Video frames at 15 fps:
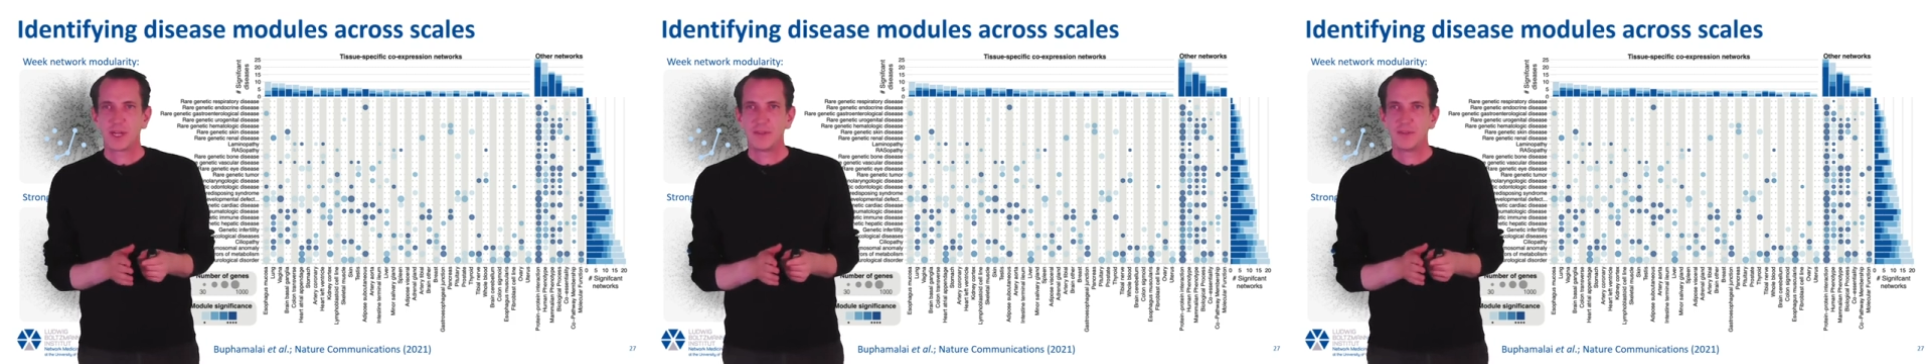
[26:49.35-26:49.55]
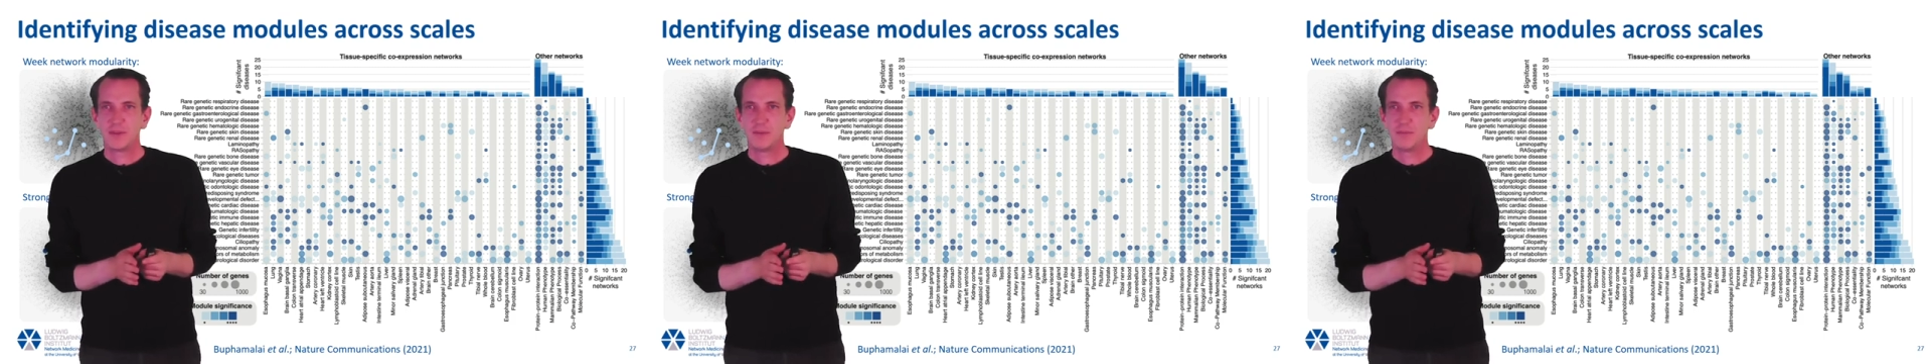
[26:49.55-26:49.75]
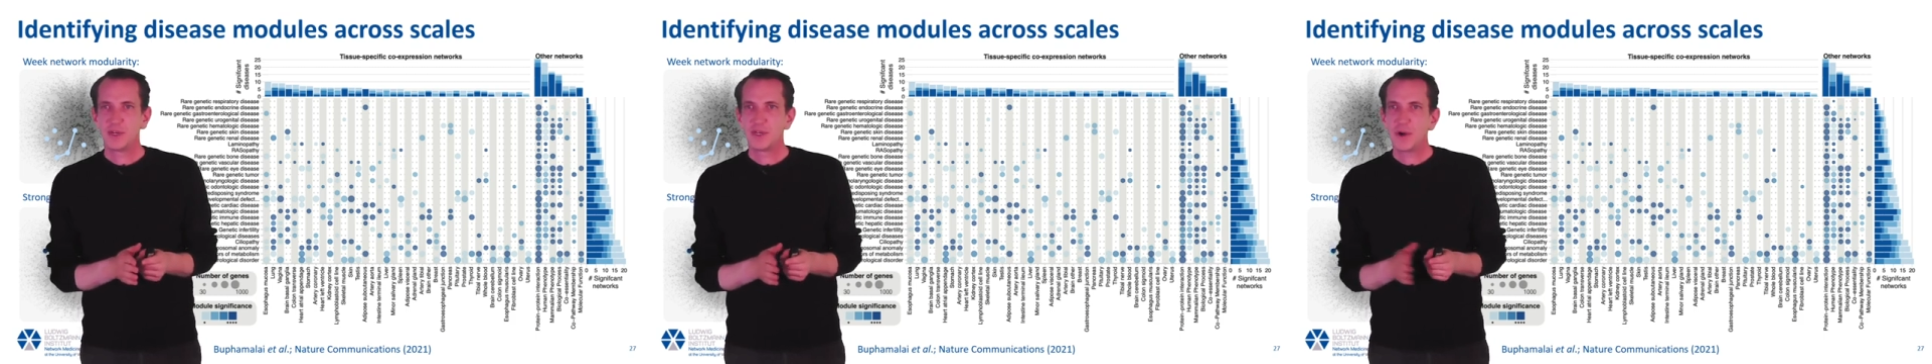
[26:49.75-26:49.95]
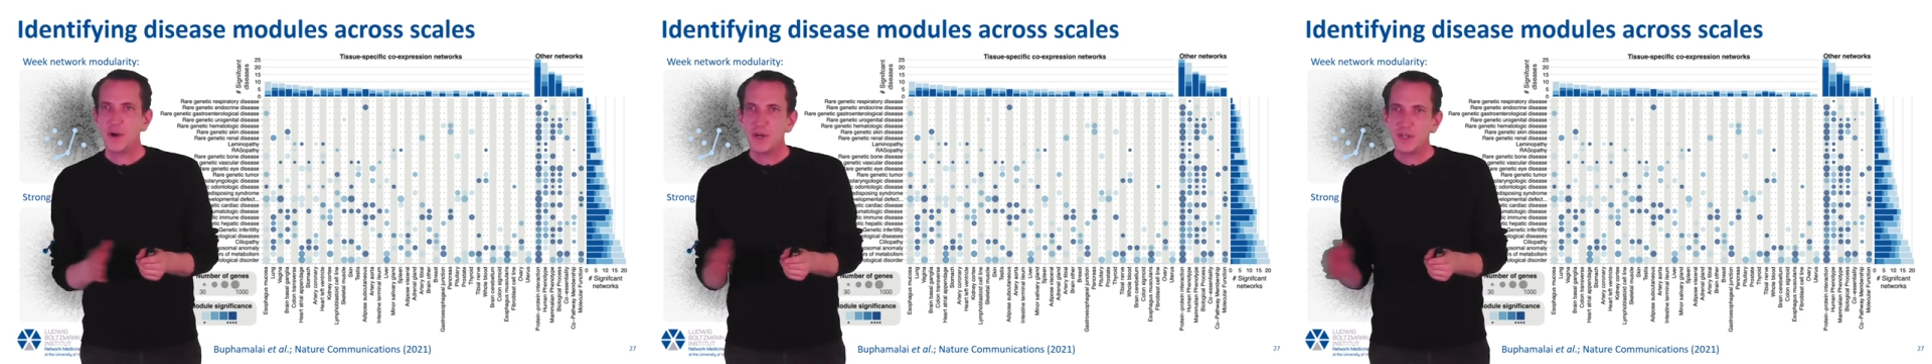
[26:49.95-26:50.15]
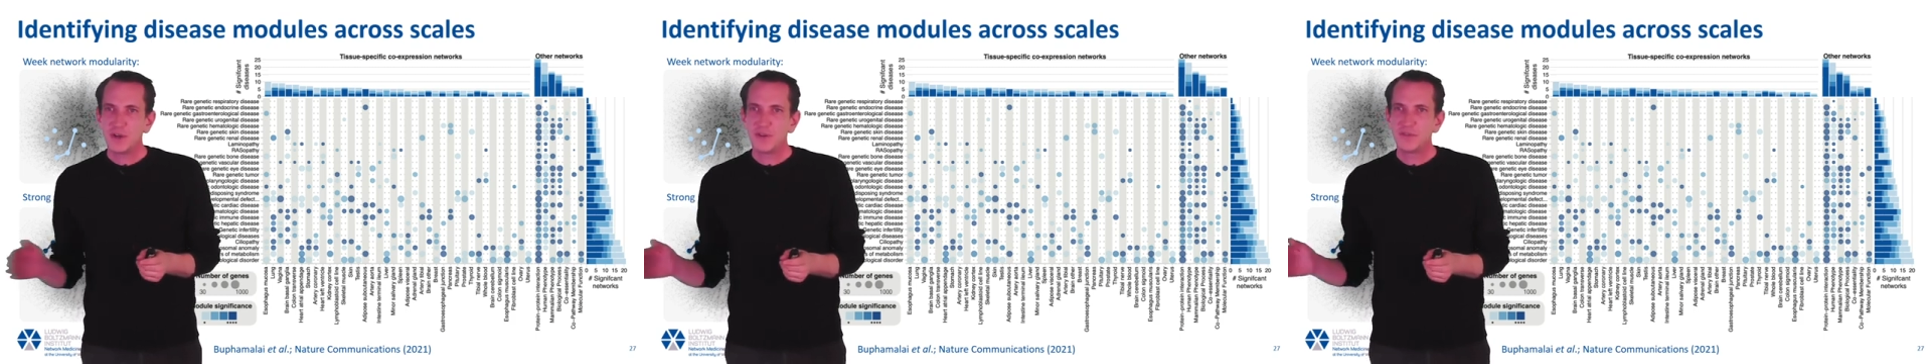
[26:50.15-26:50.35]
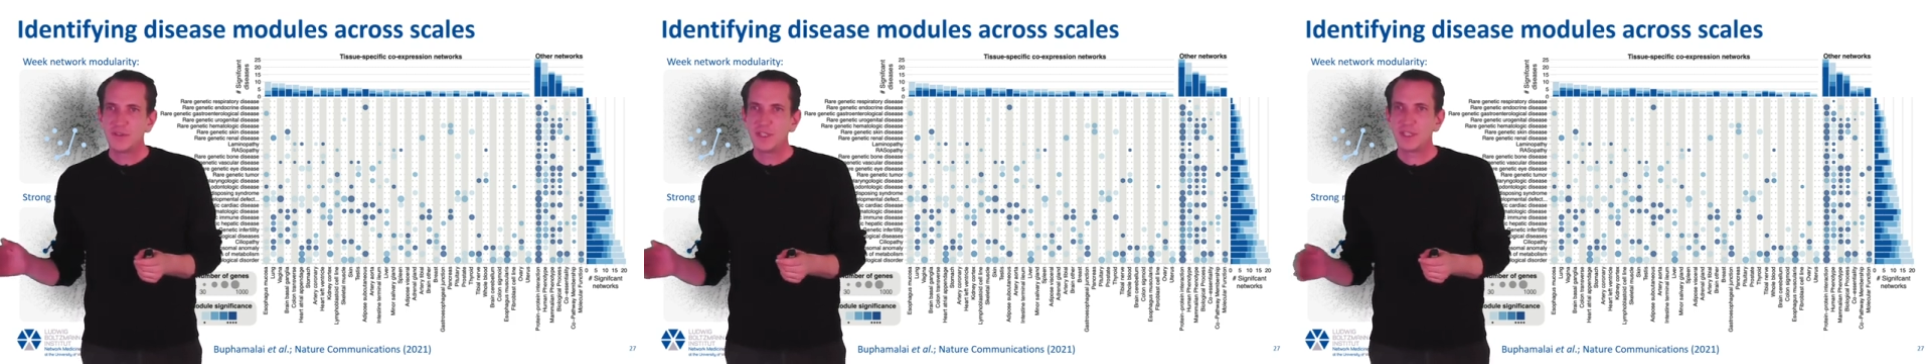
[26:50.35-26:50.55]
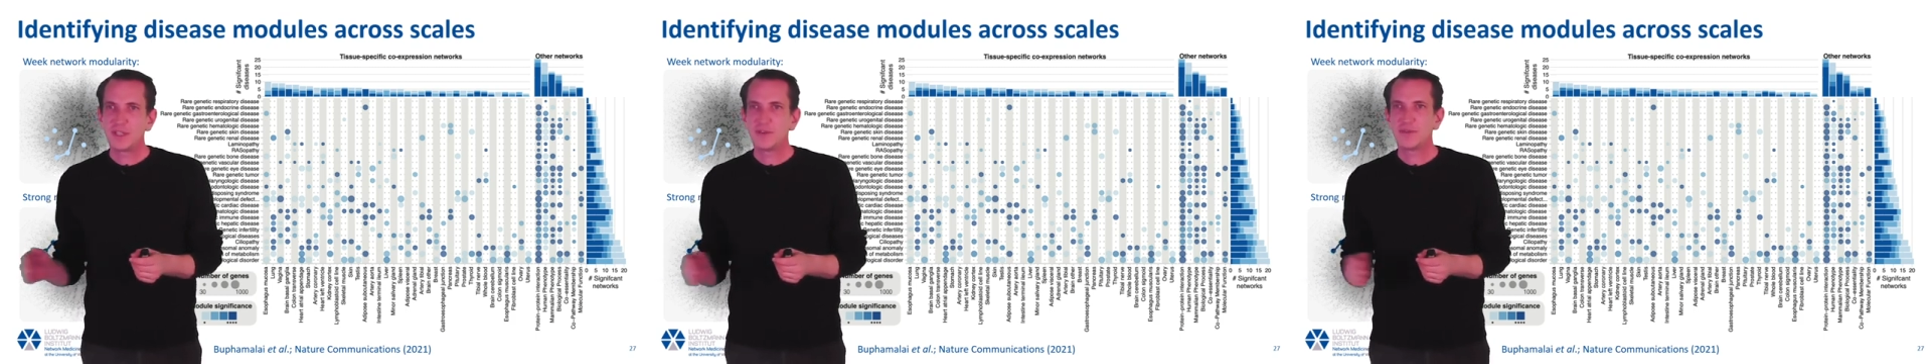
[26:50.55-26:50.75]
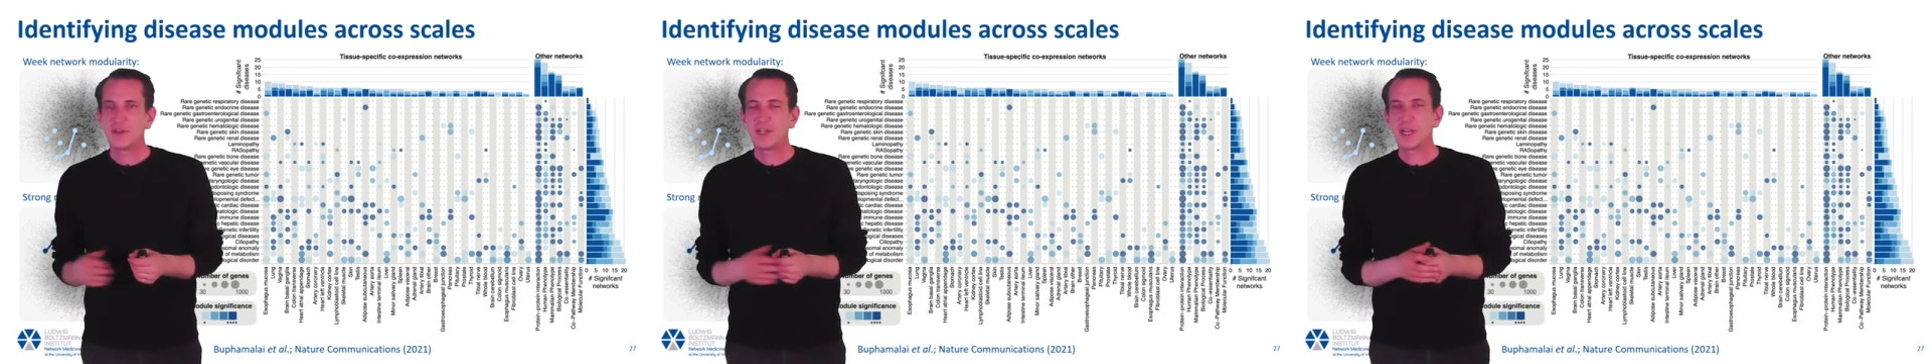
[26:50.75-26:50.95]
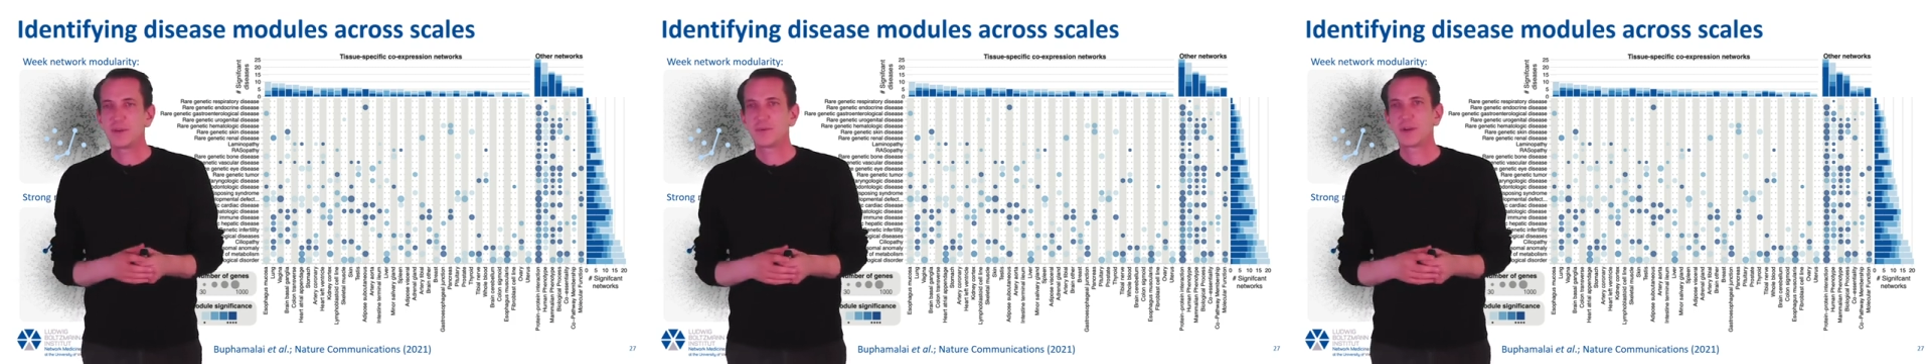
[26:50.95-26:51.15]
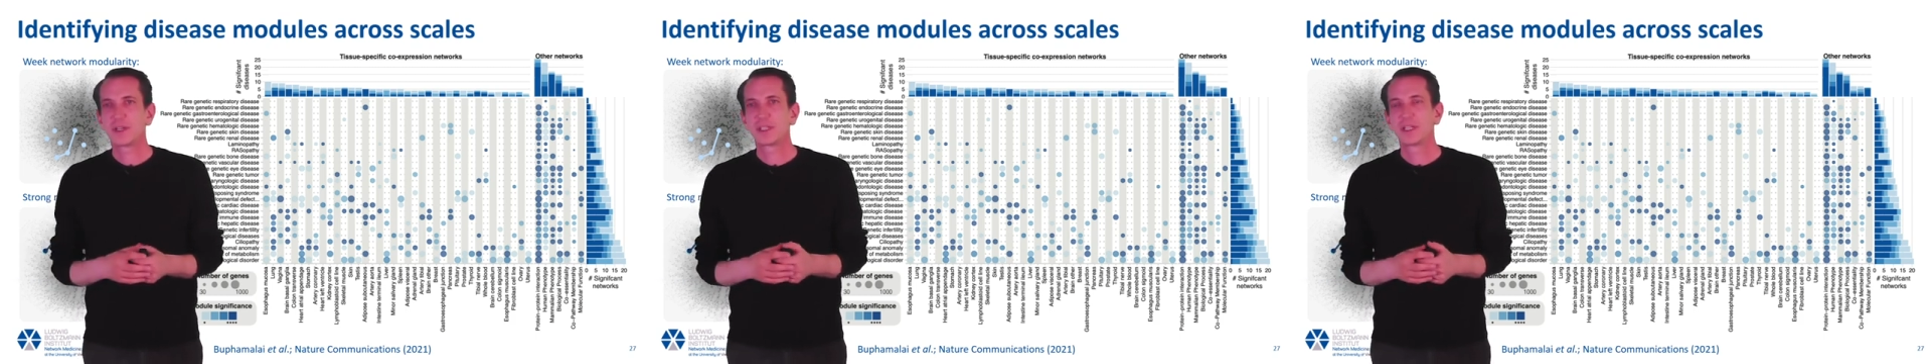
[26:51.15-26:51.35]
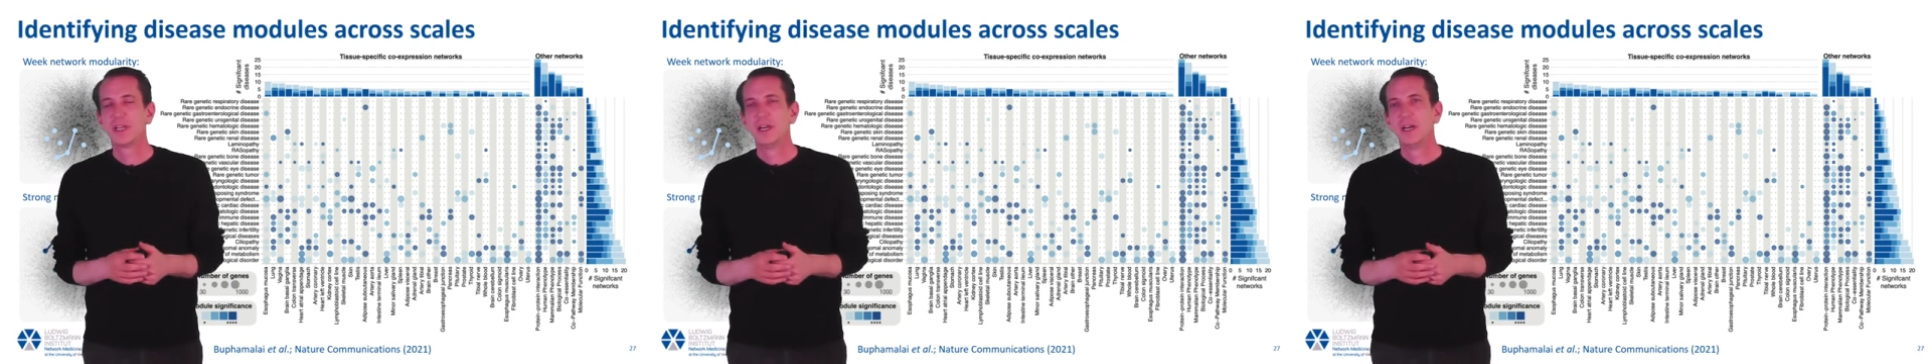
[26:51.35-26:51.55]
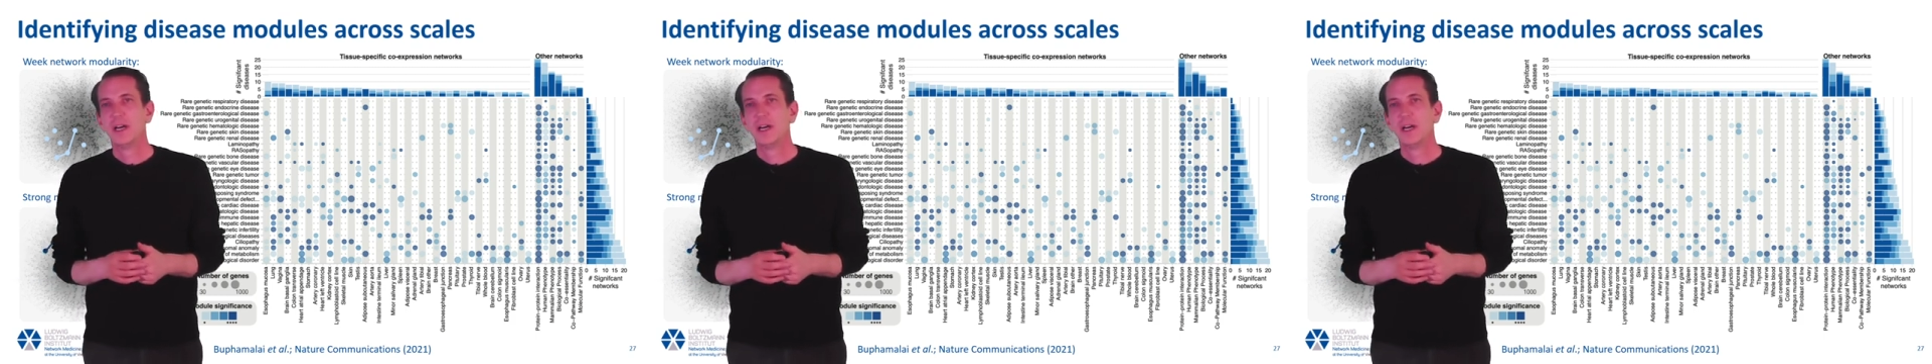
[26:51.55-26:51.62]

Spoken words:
And the majority of these different networks